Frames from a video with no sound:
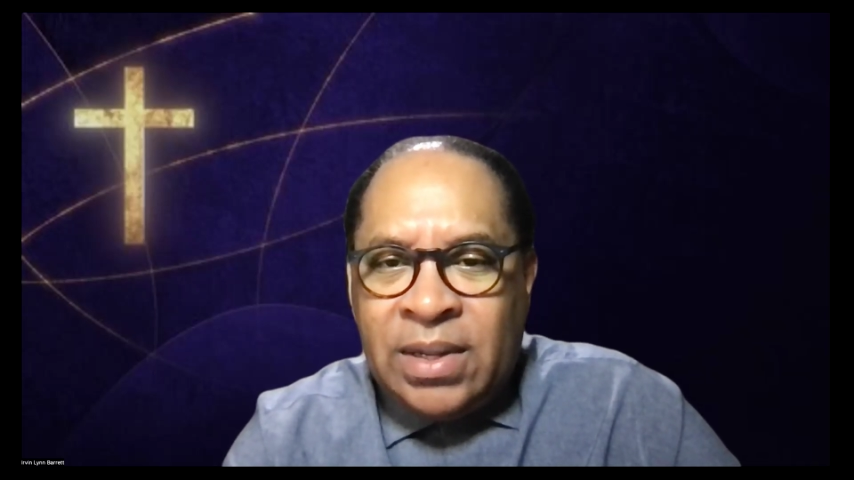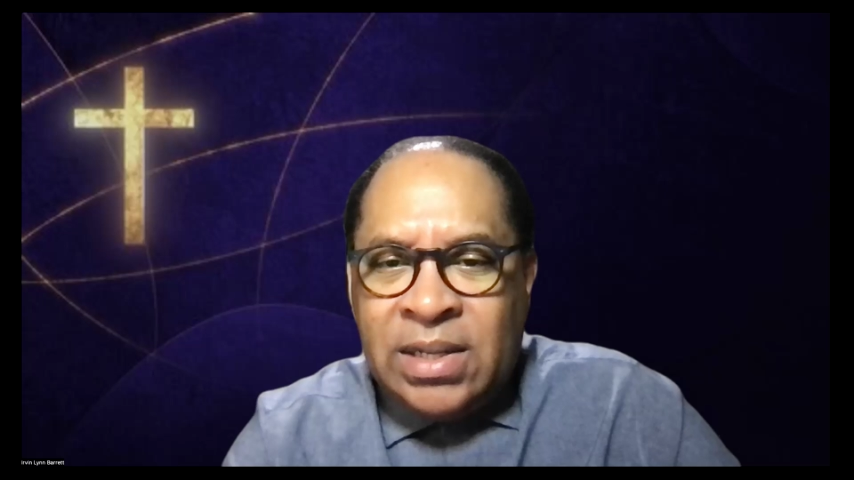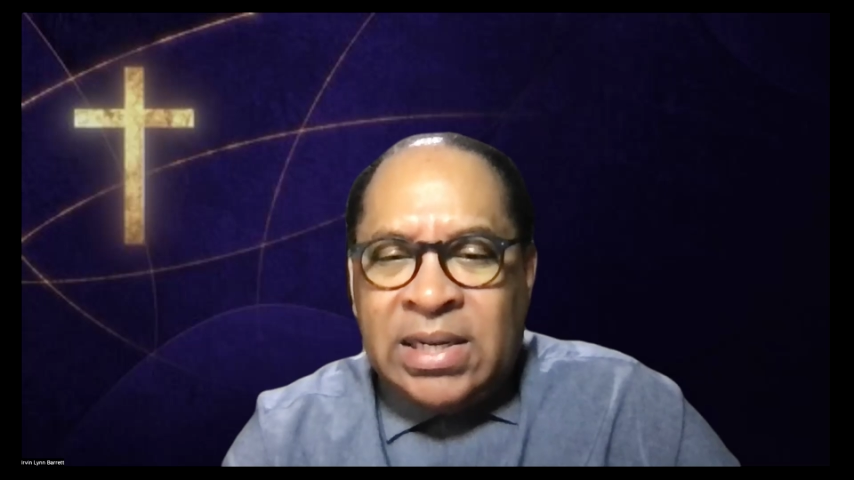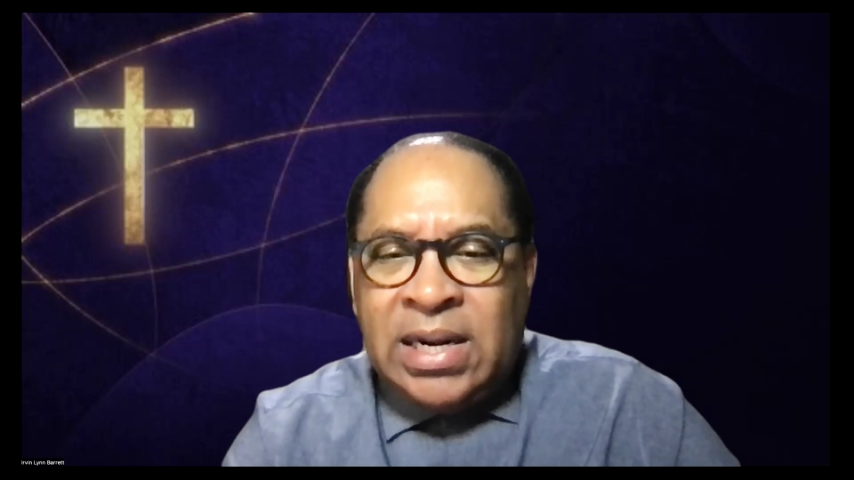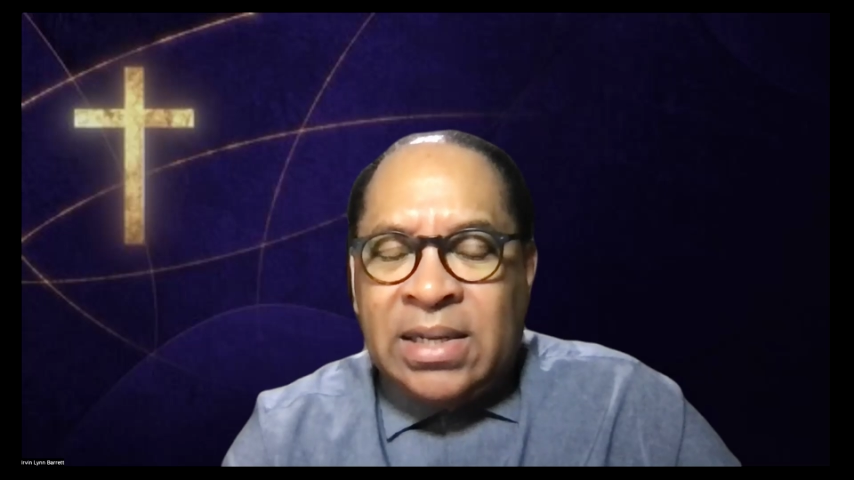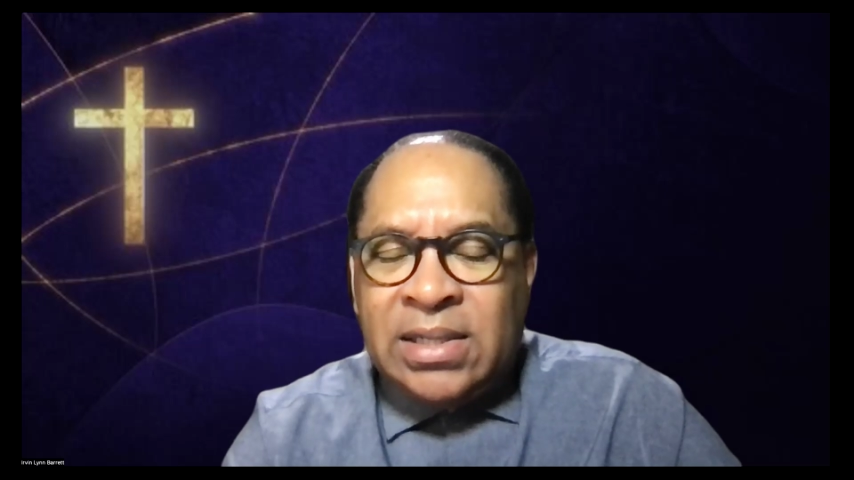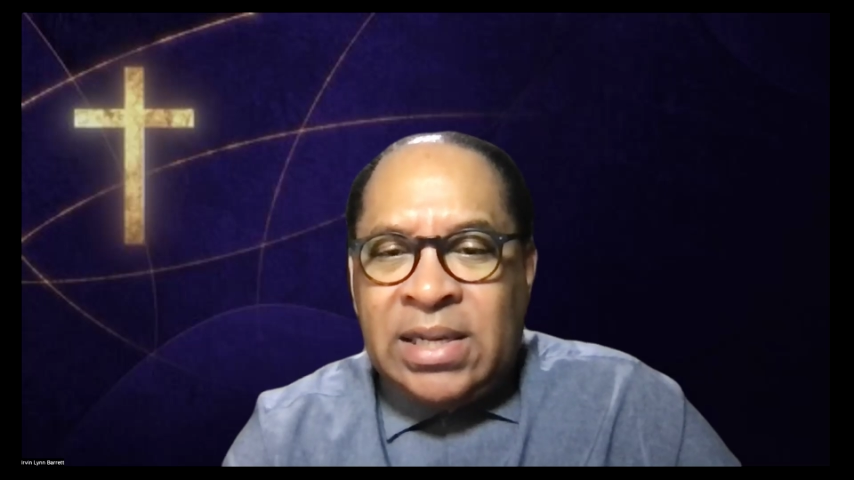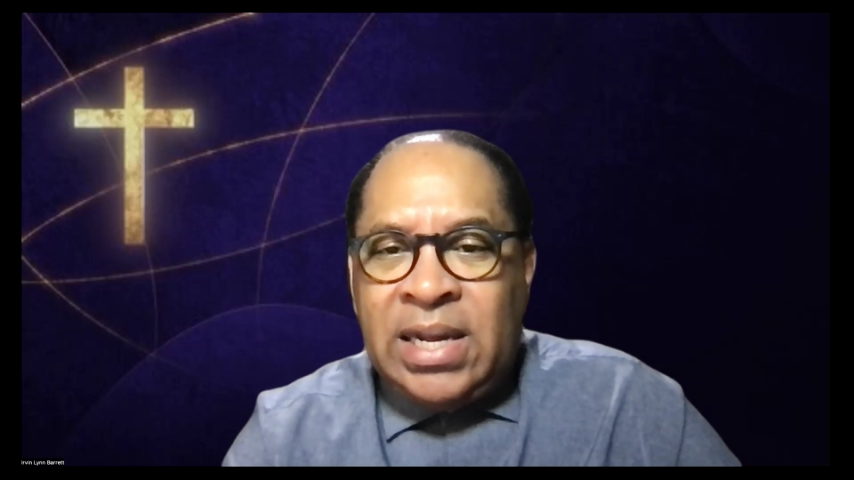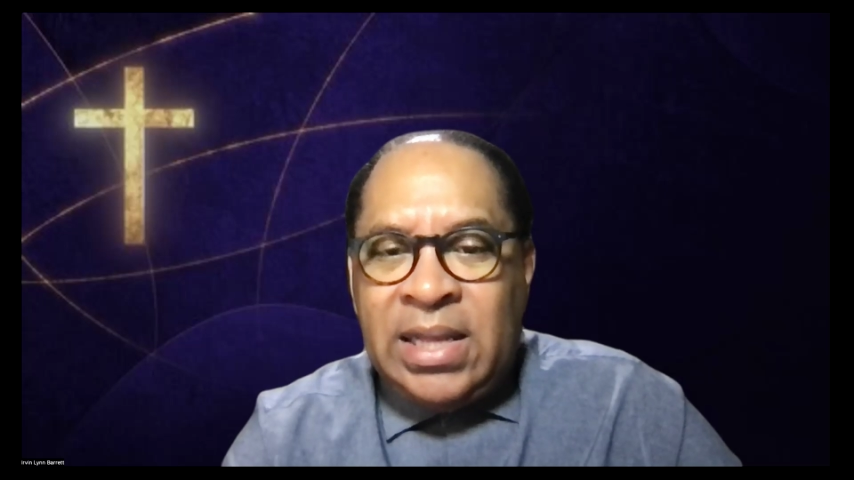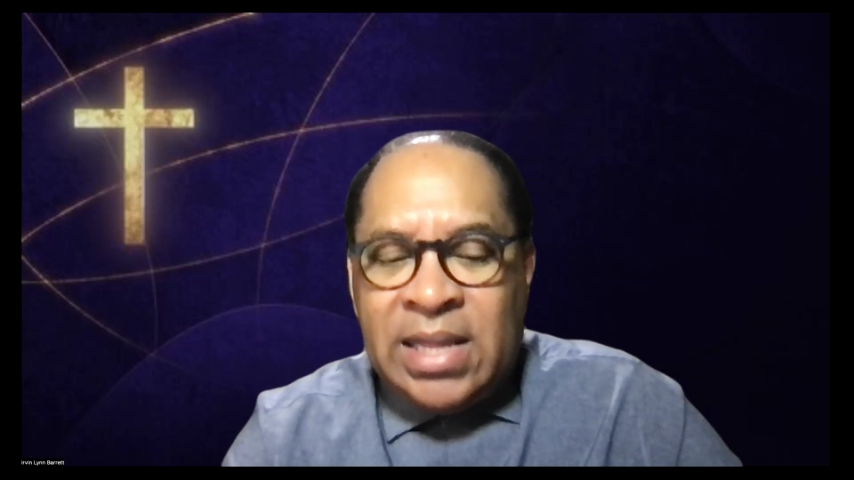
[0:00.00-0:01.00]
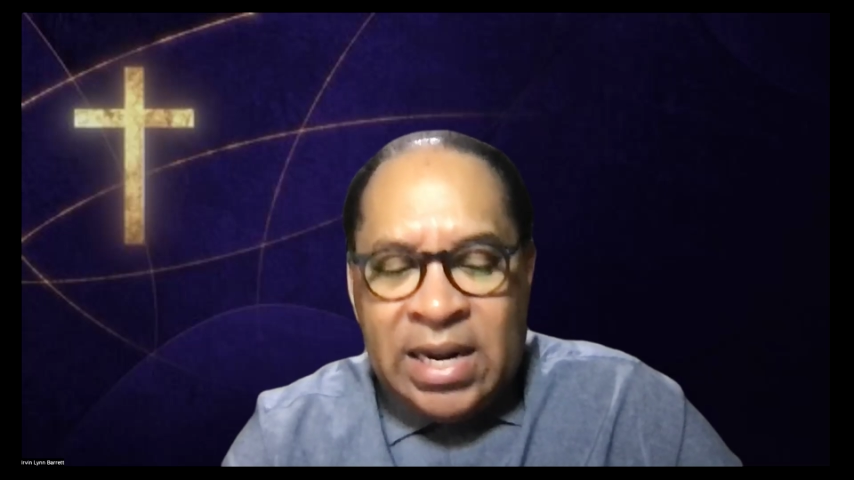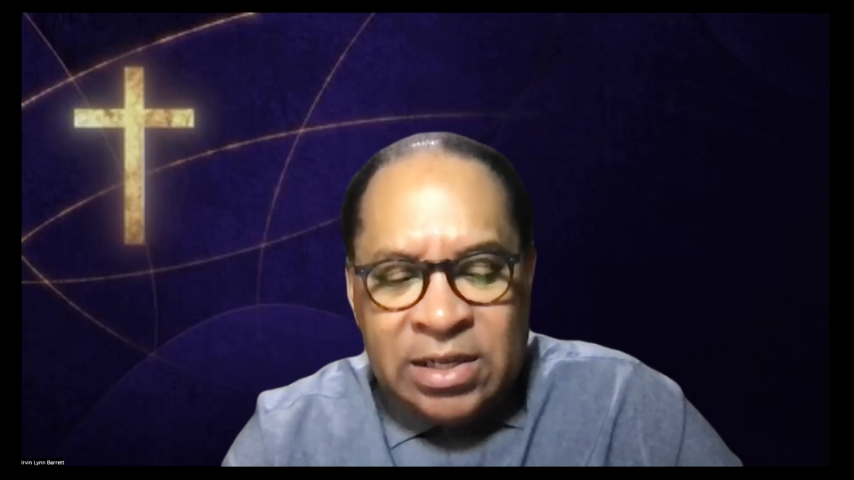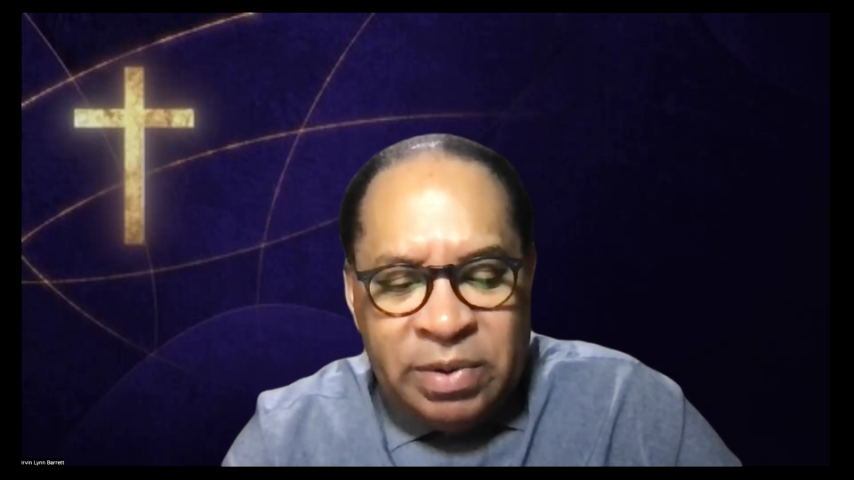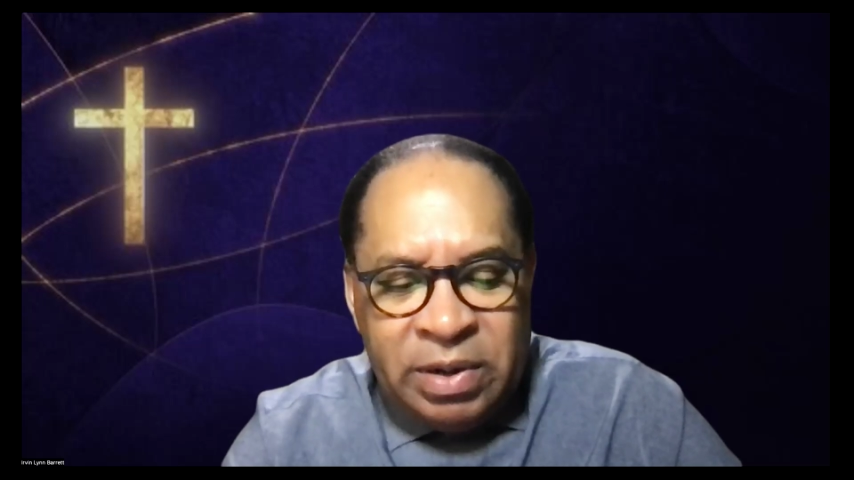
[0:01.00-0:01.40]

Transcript: It's like a seed that is